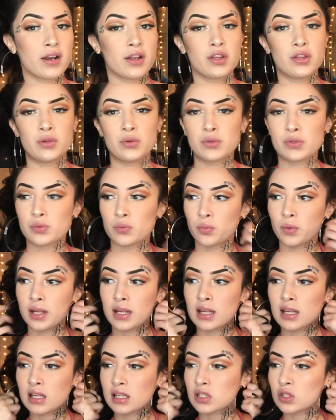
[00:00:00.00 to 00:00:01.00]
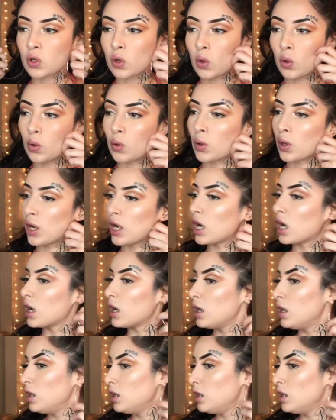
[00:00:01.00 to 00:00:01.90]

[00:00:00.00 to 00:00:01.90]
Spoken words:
to use wigs or